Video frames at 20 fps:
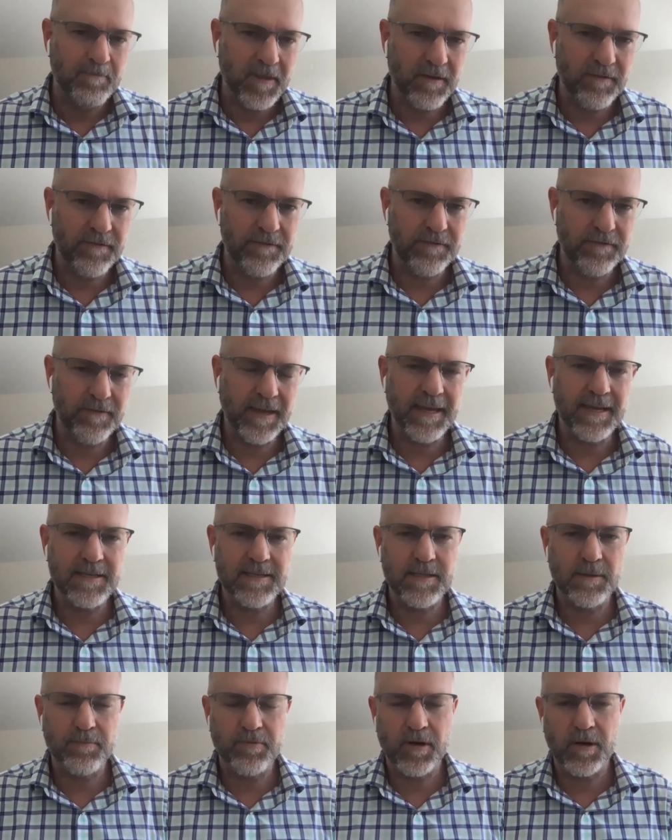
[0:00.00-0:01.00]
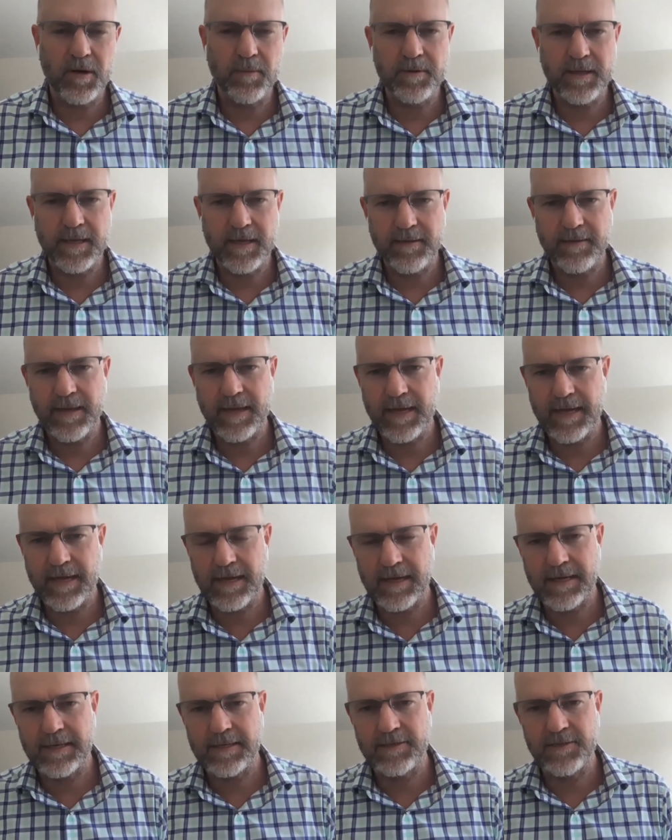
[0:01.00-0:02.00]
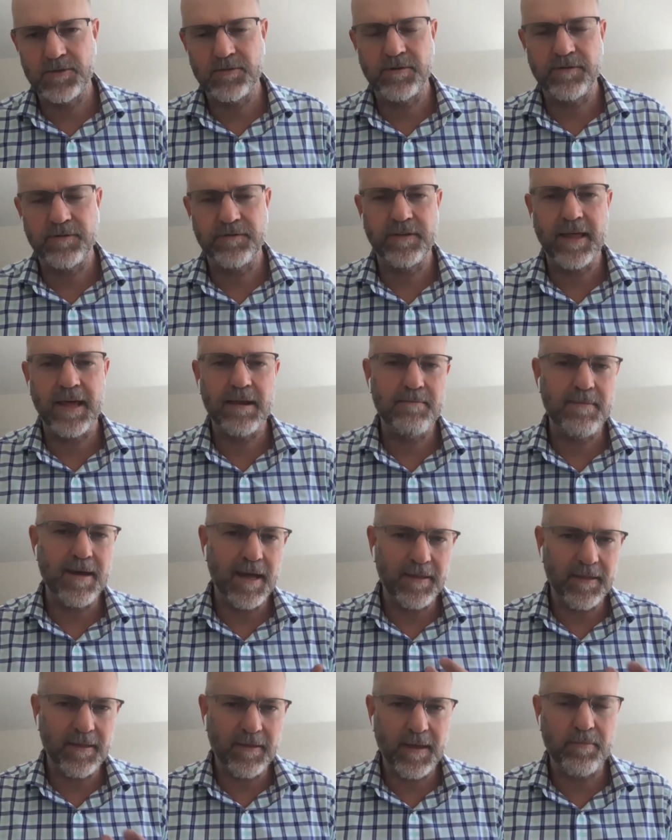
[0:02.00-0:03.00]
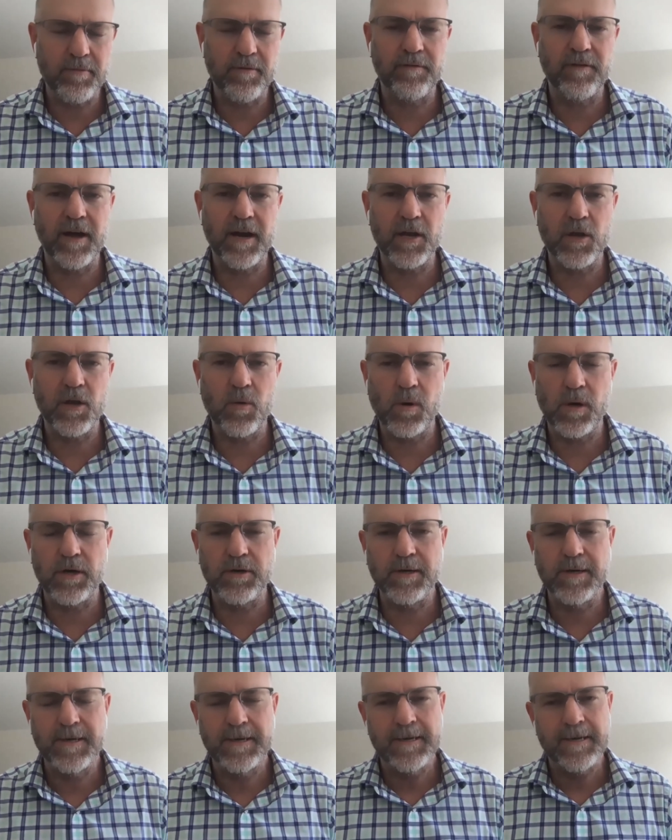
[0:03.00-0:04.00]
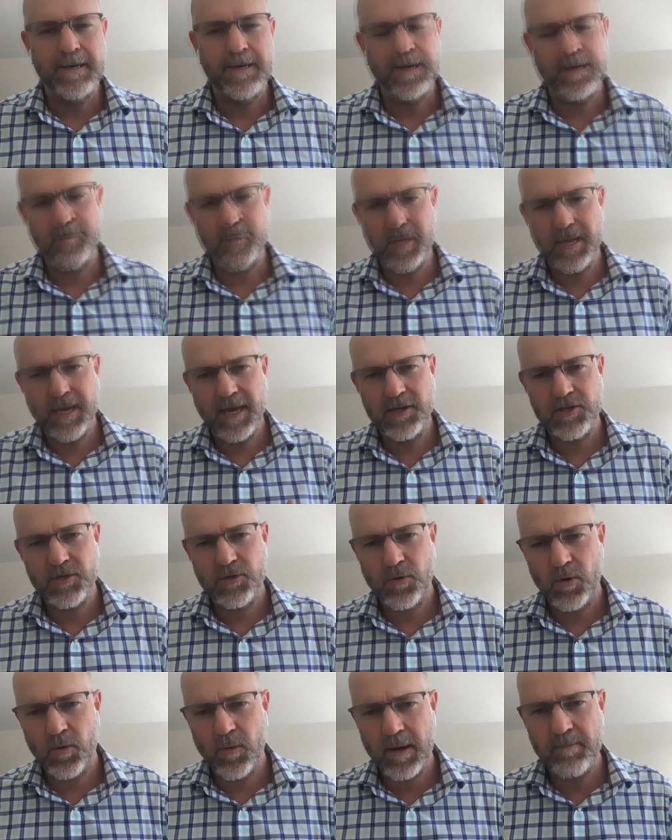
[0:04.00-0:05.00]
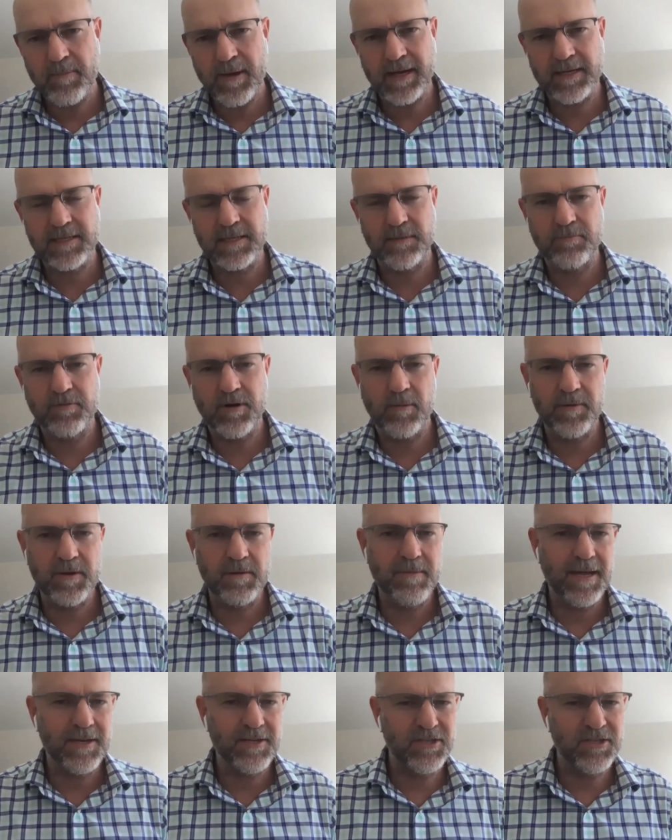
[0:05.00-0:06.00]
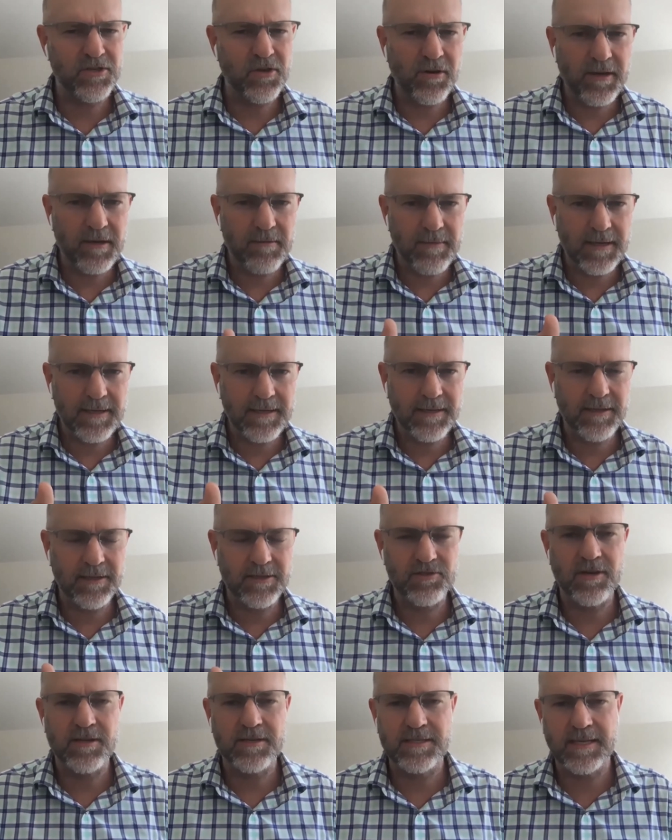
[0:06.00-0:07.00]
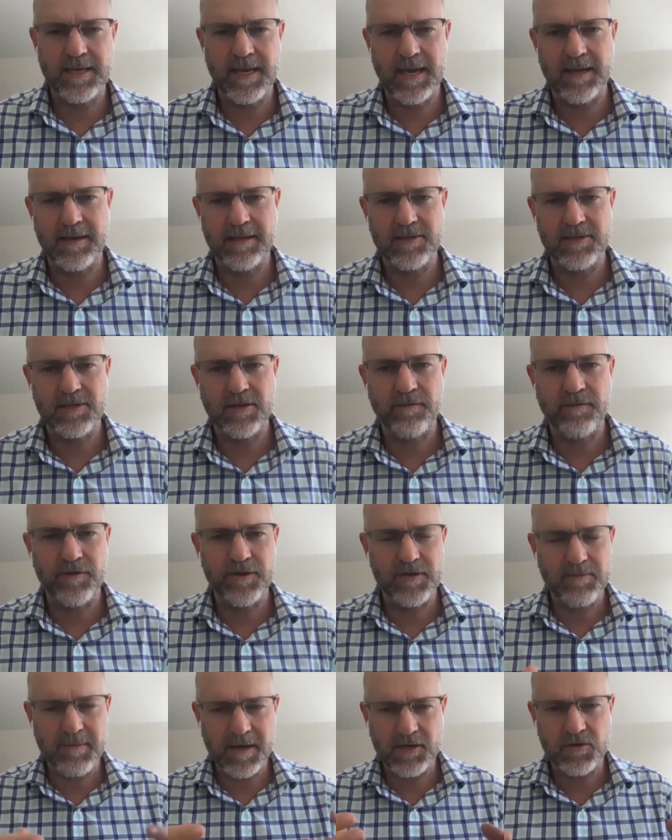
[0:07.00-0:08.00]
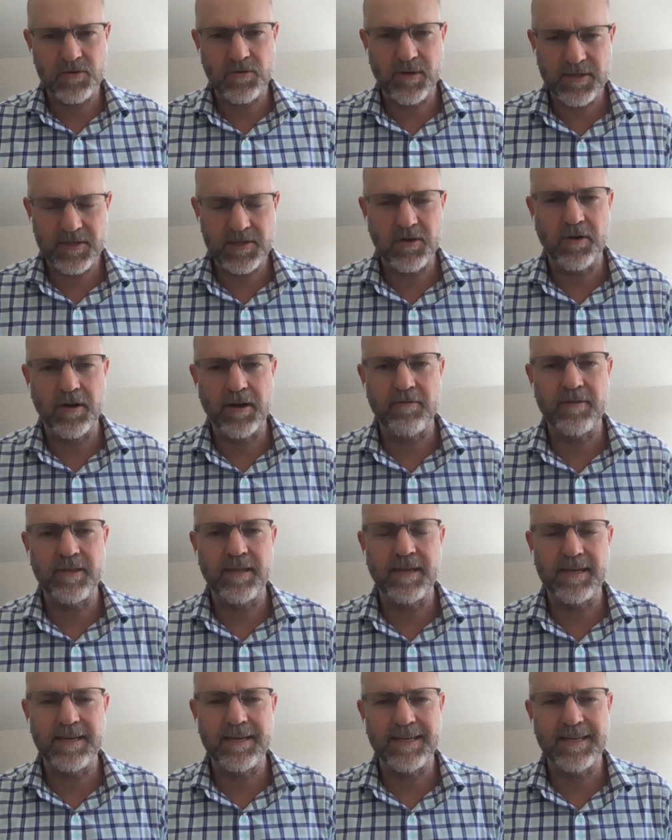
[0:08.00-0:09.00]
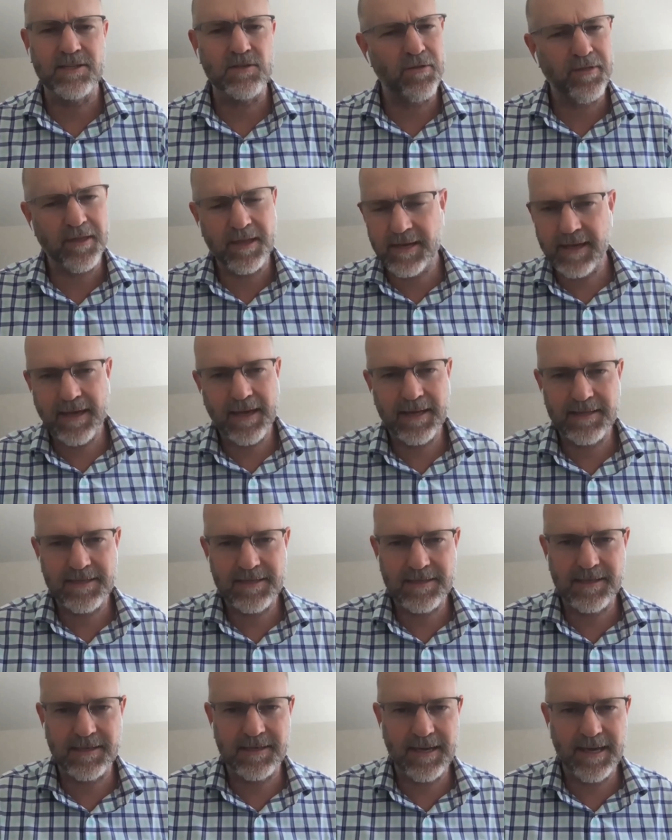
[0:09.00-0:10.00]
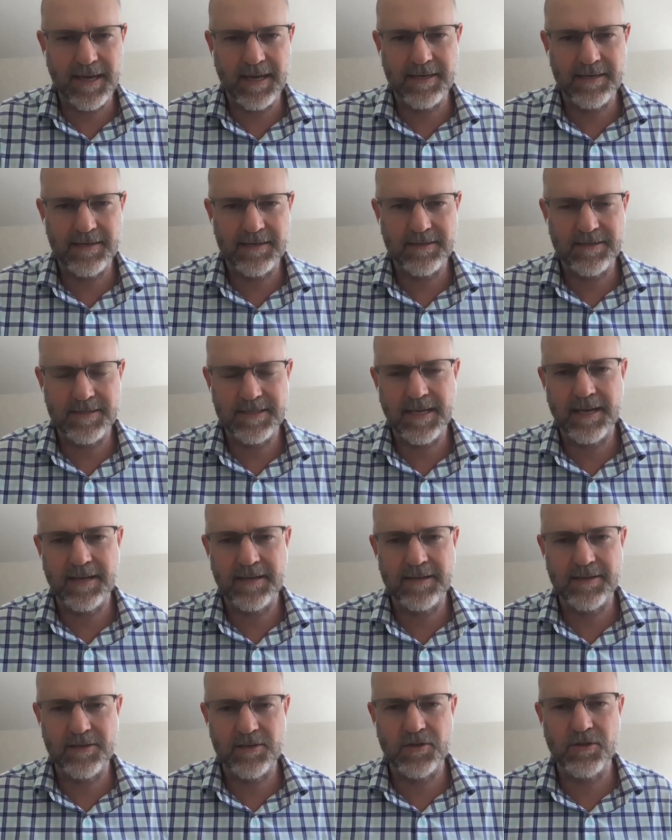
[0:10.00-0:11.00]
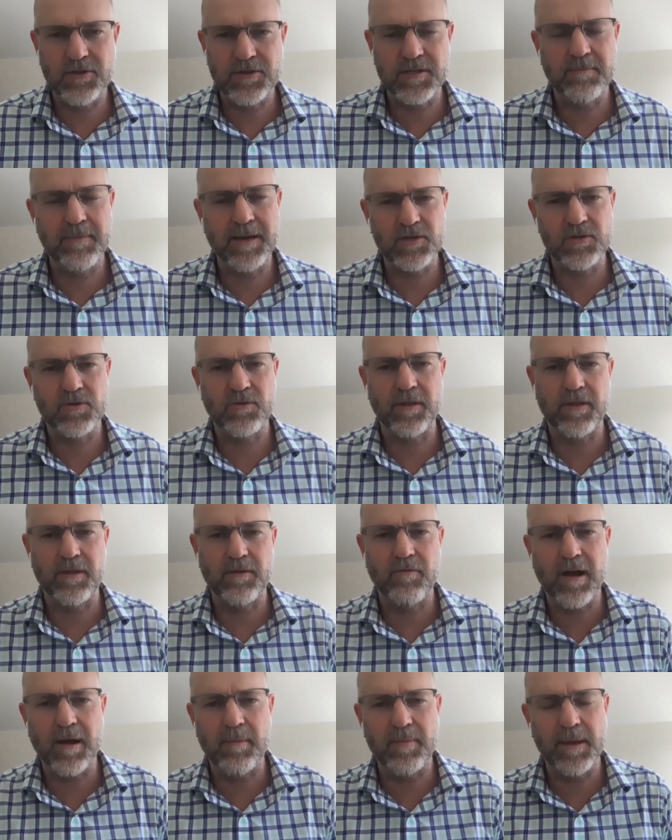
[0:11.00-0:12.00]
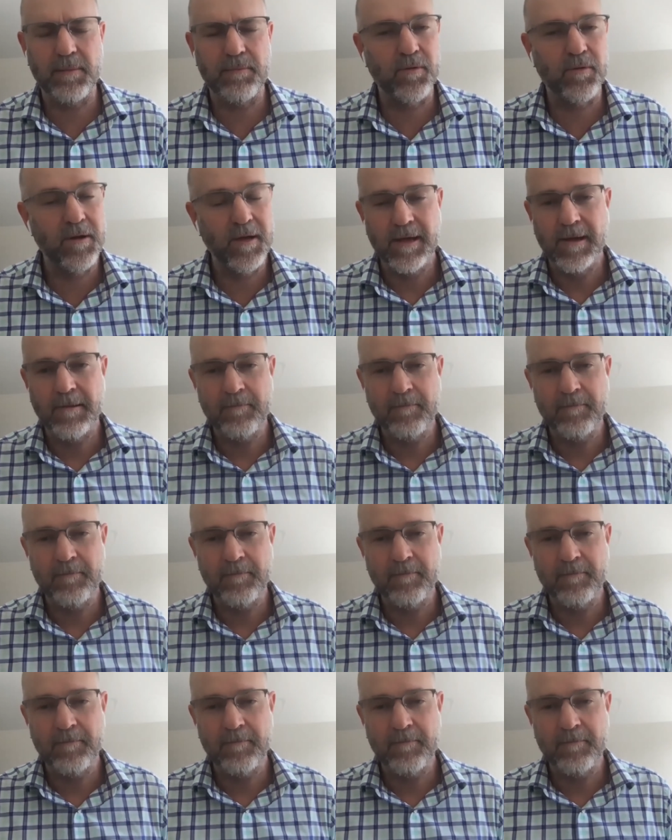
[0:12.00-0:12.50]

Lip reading: if they get to the property and they can't do it for that amount, then they provide a quote. Communication all the way back to the property manager, documenting the Trust Accounting software to make sure it's got everything it needs, authenticates the end tenant and user to make sure they're the right people.